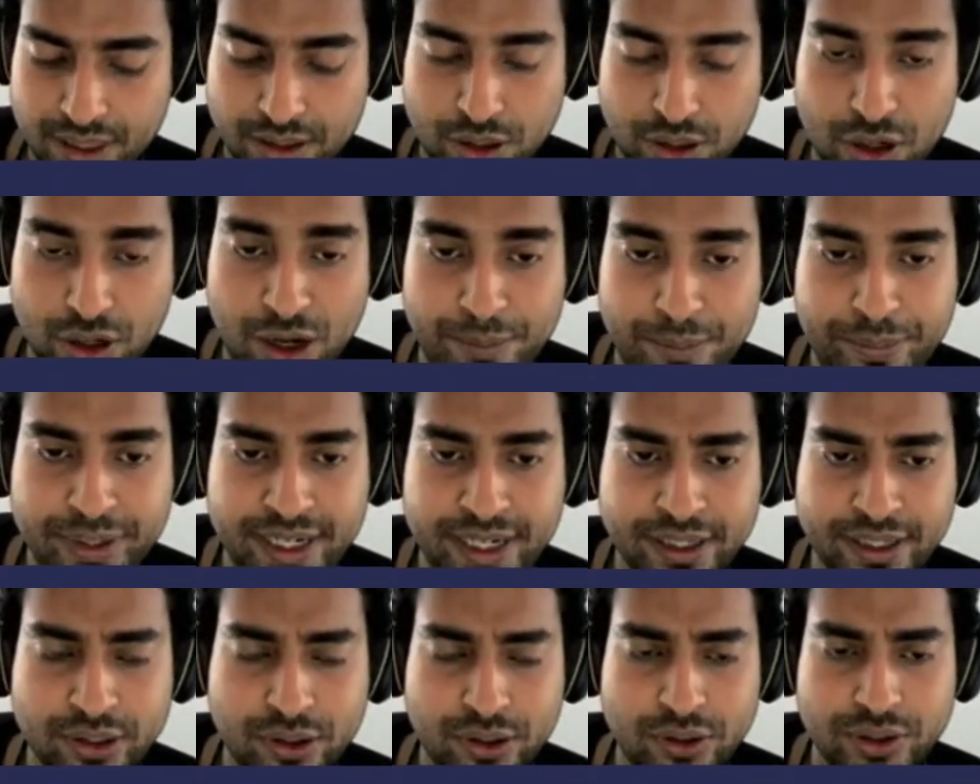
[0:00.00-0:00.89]

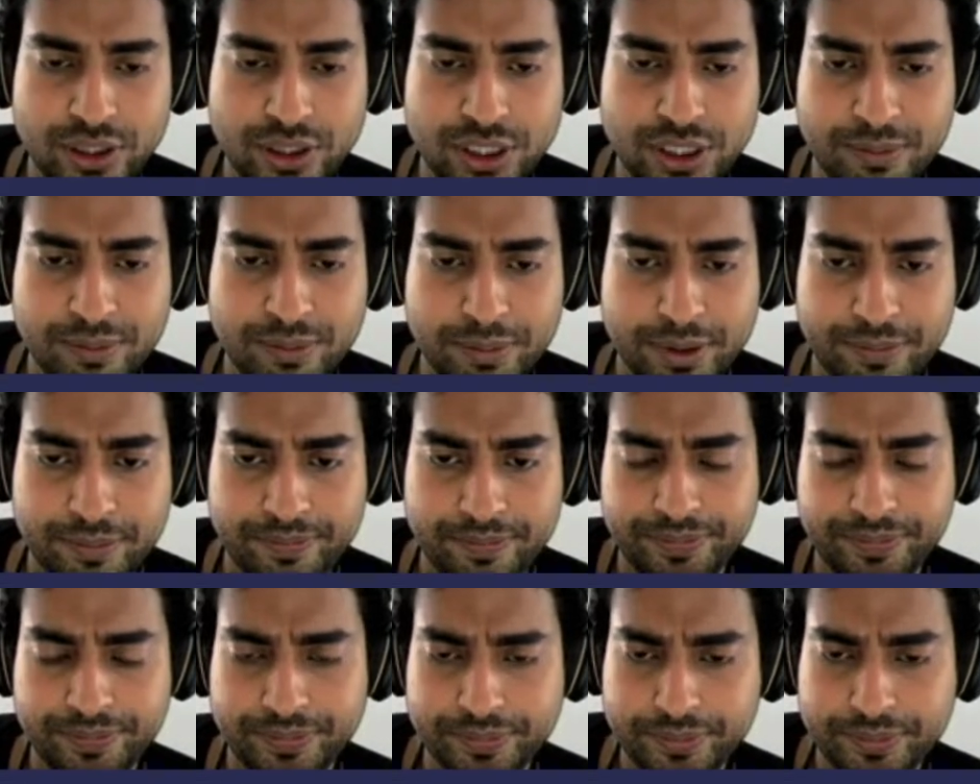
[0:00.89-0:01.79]
component ownership.
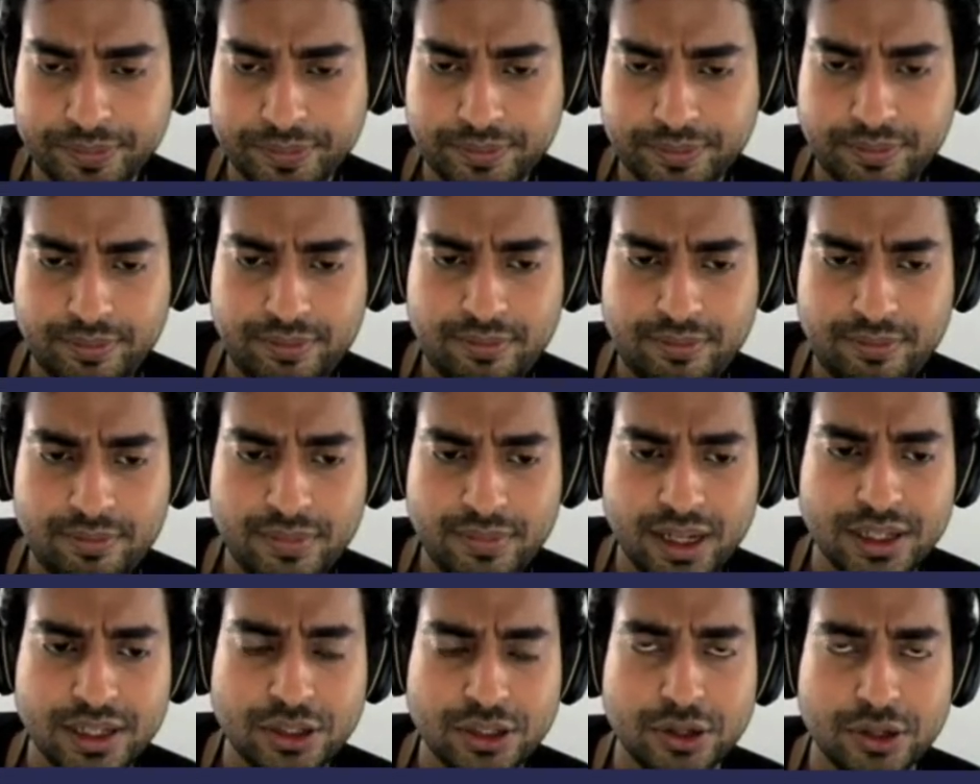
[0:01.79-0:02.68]

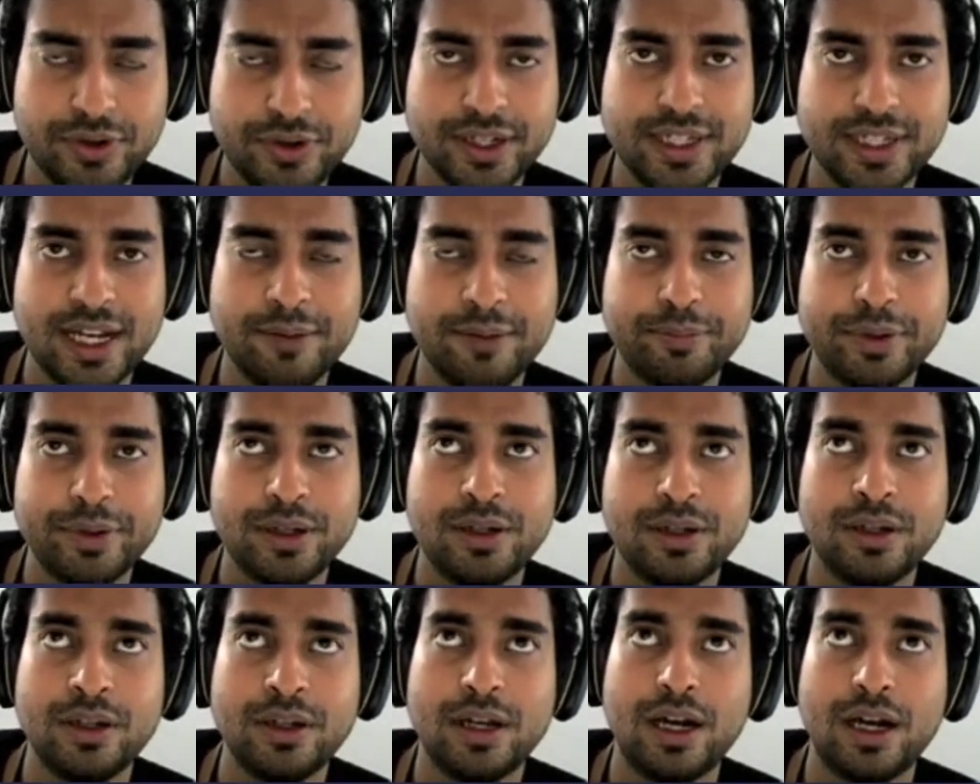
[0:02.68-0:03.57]
So, for
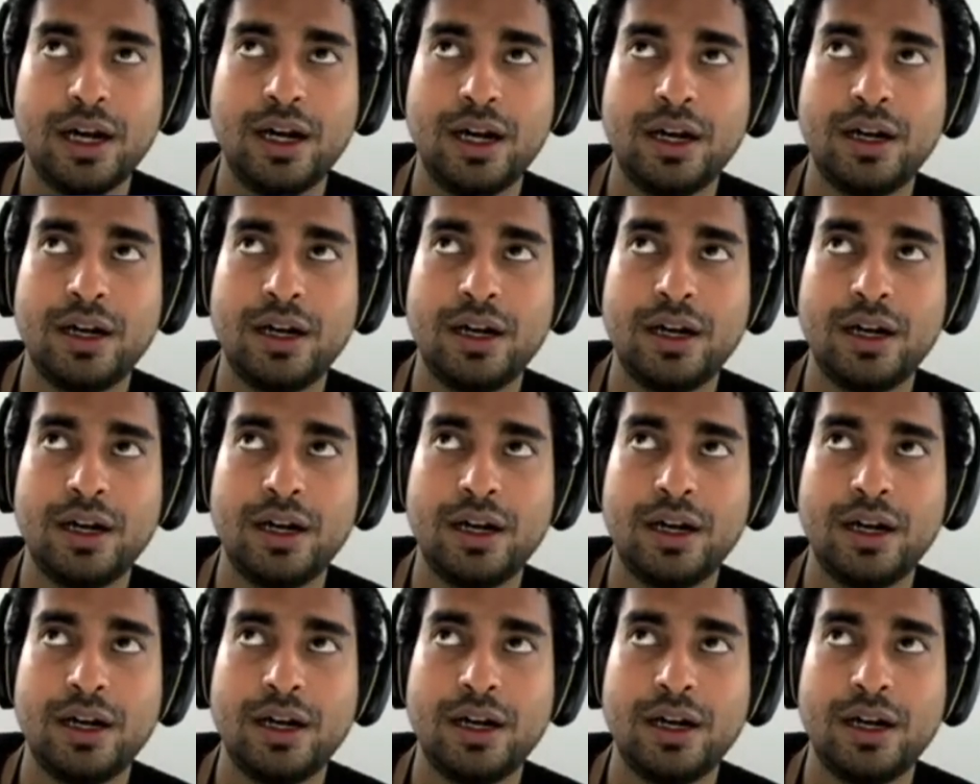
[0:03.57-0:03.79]
example,